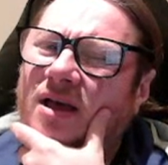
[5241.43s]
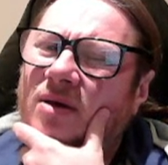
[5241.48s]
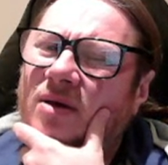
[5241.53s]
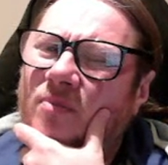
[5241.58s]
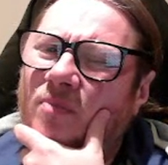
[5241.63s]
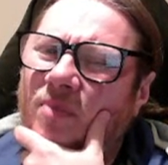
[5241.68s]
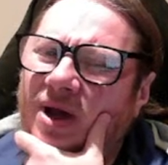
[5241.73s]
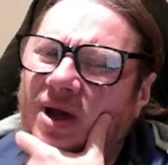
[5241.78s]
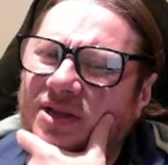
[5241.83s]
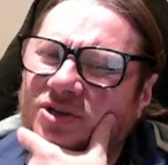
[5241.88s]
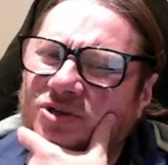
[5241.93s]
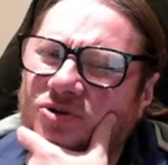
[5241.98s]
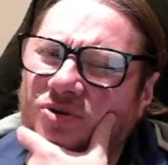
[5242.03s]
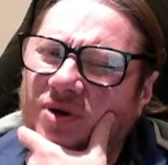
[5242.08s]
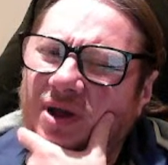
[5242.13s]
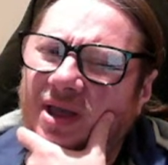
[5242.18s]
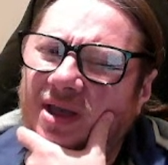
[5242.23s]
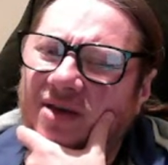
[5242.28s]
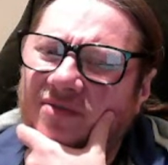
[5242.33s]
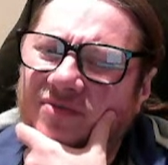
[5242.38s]
Mind you,
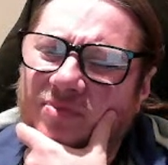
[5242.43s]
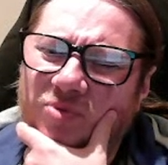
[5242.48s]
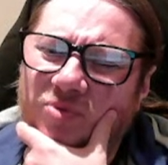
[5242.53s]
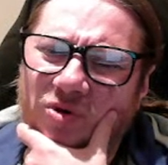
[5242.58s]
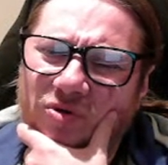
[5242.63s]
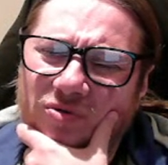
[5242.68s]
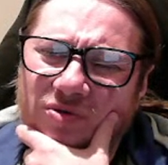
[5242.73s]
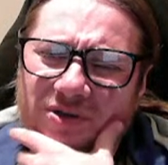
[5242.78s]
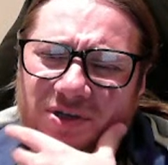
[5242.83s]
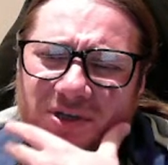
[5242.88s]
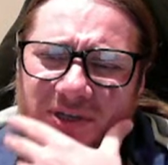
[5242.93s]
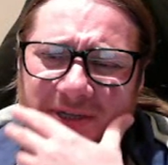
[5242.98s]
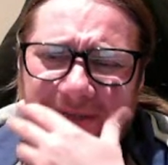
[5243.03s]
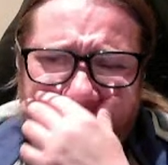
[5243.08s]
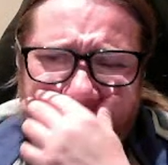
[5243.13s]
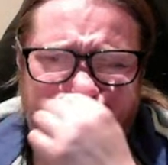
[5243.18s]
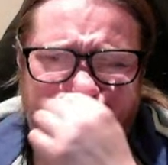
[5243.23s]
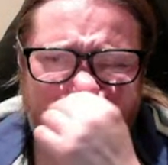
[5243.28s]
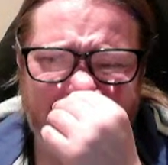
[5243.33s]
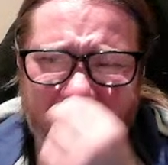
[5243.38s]
I have a pawn on
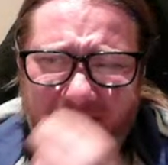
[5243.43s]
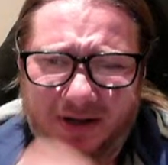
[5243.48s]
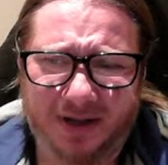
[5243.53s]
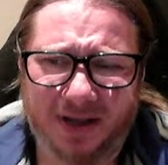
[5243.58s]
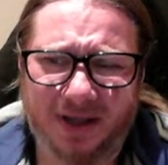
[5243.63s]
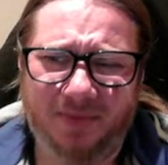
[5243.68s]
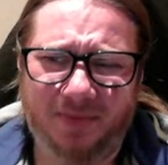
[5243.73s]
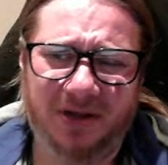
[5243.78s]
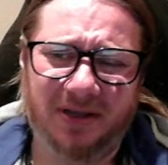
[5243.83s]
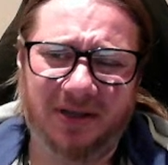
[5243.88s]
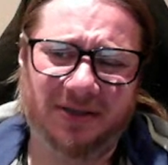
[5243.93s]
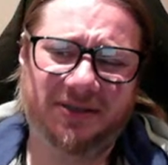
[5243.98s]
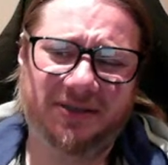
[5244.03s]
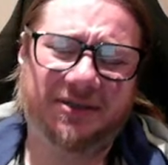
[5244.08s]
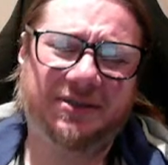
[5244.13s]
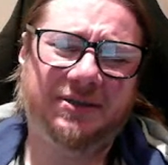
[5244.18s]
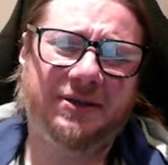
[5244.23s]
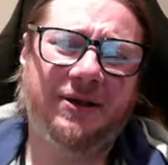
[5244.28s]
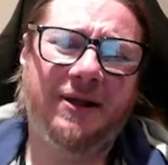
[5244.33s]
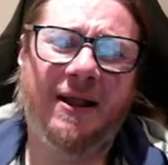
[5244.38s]
g7,
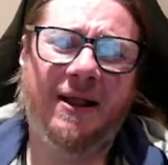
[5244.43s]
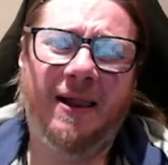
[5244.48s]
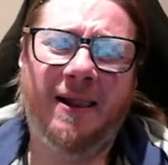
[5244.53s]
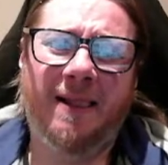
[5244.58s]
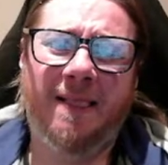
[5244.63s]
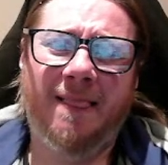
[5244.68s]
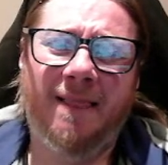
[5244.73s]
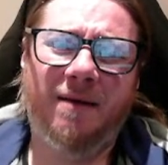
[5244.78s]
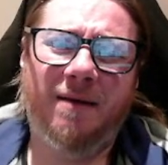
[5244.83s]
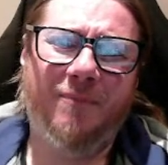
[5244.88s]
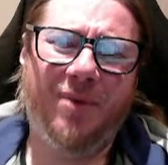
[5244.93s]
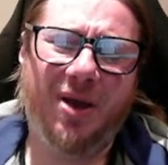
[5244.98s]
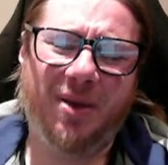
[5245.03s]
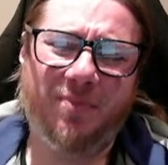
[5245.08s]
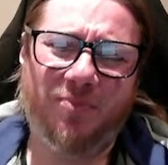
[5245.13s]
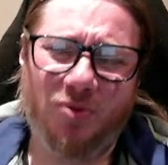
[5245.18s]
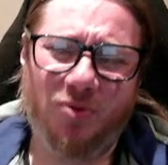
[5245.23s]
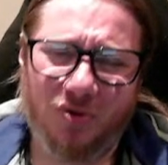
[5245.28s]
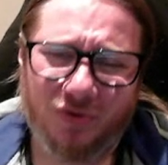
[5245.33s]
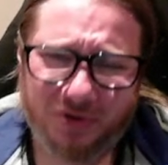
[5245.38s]
MLS. My
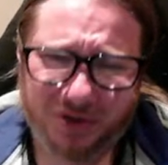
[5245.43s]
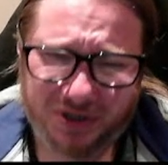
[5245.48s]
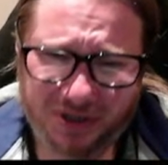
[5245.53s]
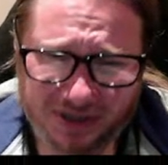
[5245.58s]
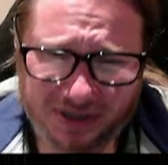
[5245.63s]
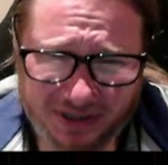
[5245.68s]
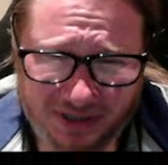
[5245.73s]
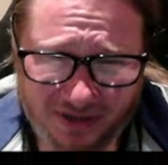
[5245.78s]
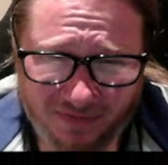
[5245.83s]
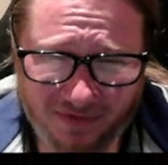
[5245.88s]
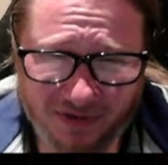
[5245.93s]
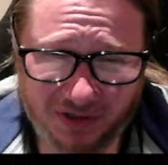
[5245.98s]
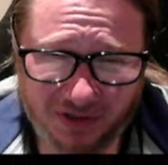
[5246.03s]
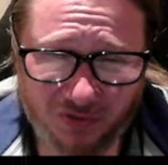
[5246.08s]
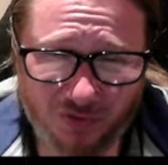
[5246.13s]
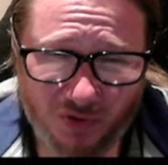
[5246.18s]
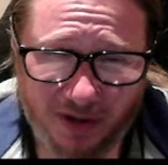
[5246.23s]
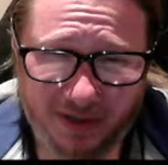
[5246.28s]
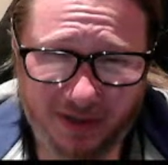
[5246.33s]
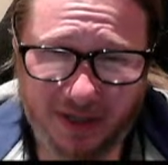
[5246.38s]
pawn on g7 is
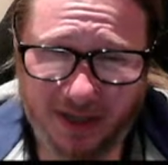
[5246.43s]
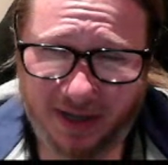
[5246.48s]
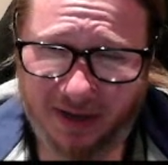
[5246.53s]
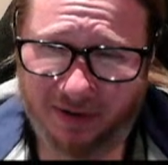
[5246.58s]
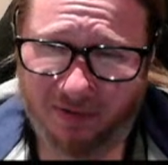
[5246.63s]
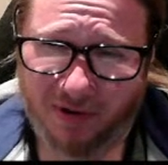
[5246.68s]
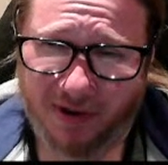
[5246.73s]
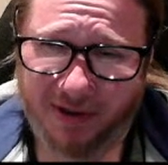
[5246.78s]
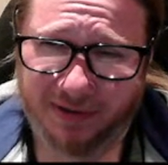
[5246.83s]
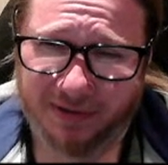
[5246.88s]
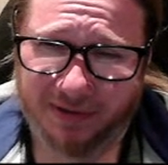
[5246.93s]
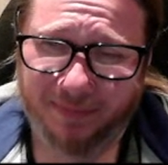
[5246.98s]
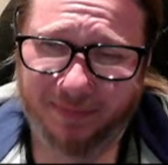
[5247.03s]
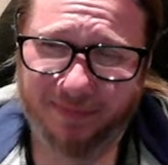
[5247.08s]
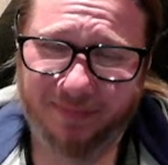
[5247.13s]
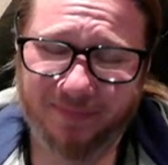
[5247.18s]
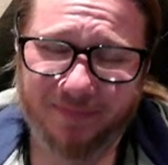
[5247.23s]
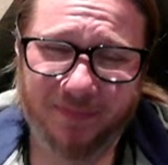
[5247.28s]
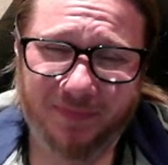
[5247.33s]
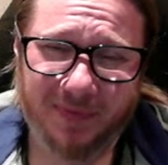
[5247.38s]
right there, right?
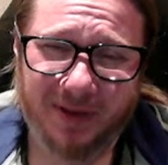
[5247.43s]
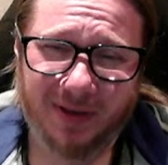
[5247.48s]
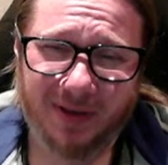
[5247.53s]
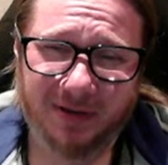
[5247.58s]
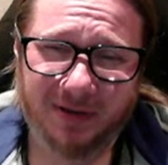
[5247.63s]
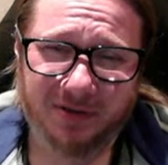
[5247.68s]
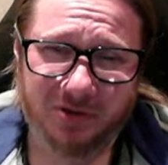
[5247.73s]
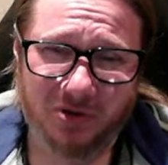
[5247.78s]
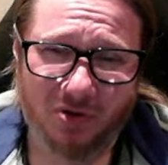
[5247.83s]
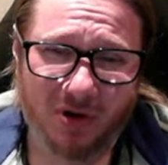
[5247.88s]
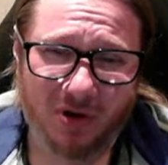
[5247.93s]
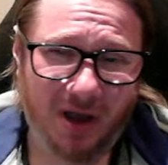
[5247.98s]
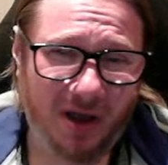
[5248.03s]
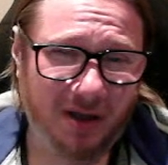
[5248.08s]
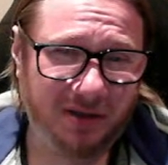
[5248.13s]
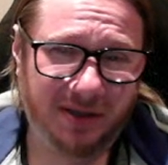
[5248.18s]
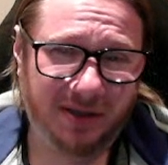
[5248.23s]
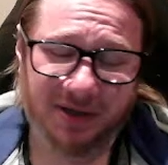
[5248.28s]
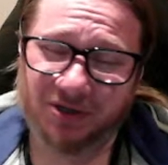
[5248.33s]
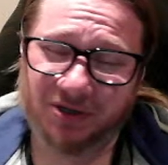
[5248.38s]
So
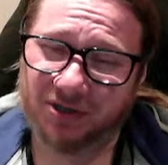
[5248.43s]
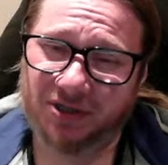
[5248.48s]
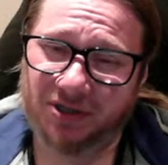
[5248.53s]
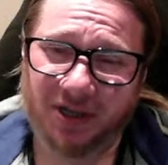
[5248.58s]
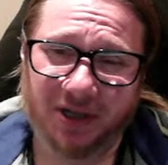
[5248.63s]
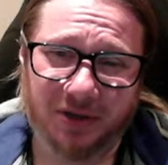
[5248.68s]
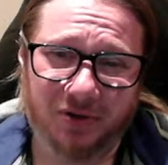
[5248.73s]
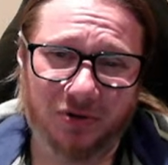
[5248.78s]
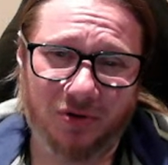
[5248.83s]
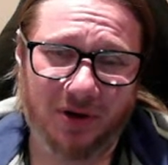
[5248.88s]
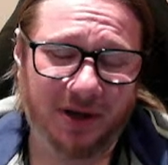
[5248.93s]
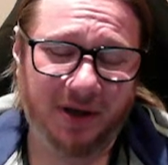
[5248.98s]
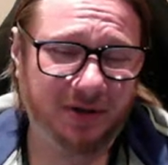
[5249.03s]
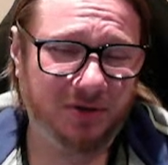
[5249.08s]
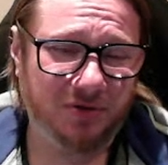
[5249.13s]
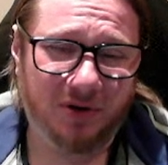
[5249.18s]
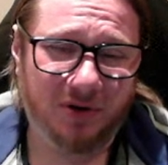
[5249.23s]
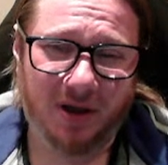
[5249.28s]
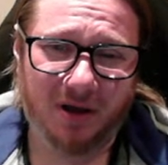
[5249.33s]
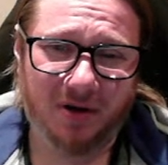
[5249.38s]
can't I just take your knight?
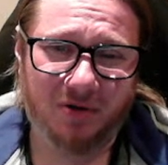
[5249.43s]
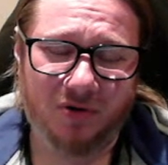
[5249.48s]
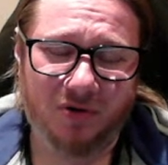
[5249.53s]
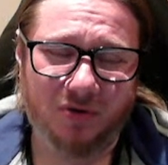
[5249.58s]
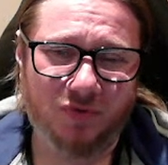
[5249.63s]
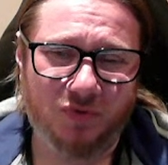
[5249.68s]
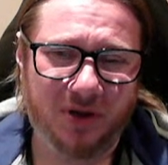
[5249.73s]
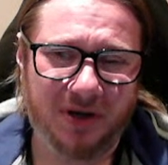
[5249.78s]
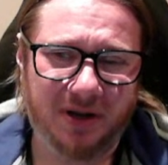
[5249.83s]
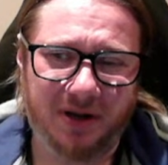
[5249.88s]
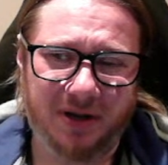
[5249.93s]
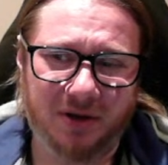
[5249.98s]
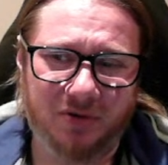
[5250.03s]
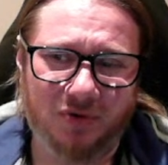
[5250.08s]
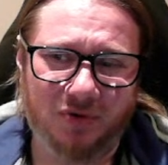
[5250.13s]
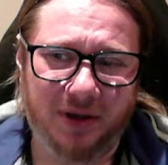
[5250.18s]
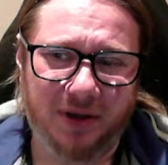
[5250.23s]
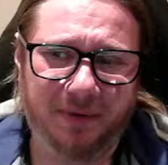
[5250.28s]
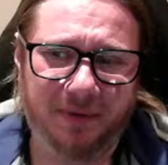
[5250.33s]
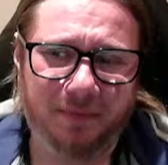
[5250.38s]
You're not going to win any
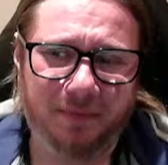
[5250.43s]
queen?